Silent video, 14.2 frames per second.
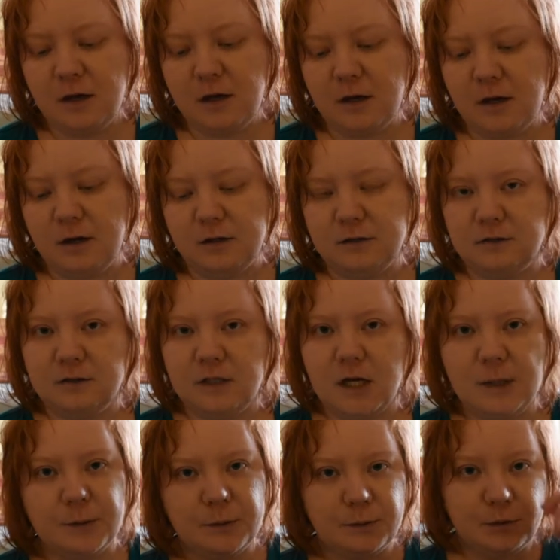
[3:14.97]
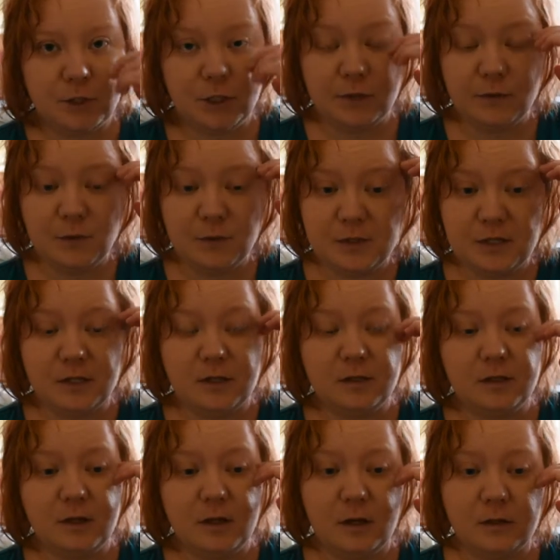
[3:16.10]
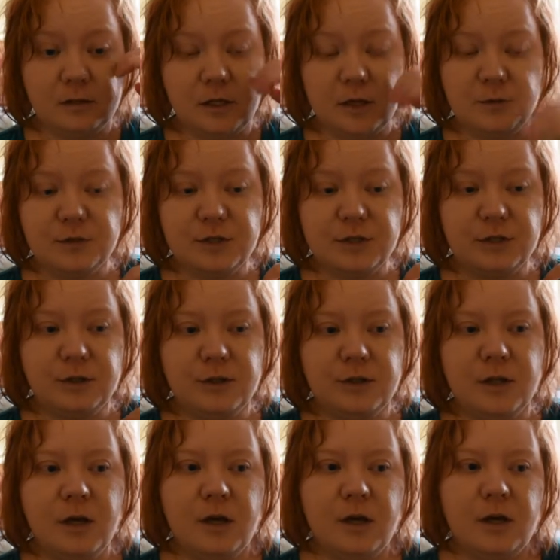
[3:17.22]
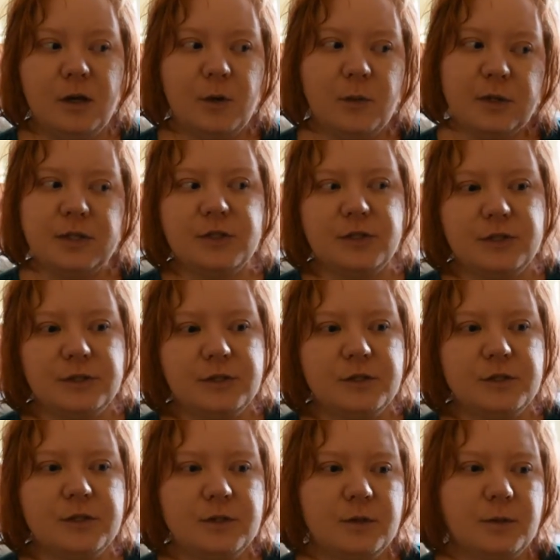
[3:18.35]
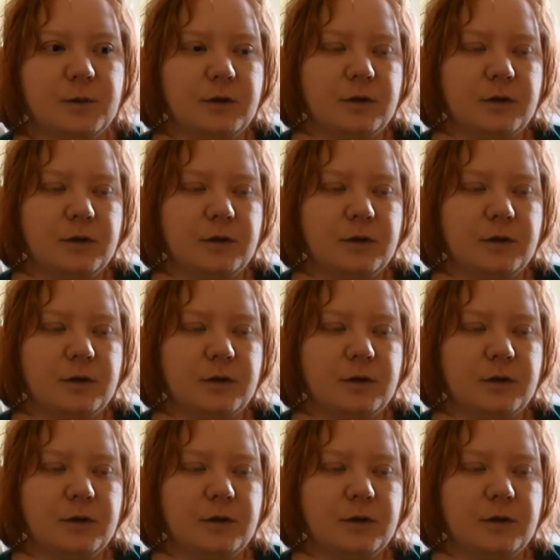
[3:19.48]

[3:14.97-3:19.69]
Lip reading: and how she views it and how she questions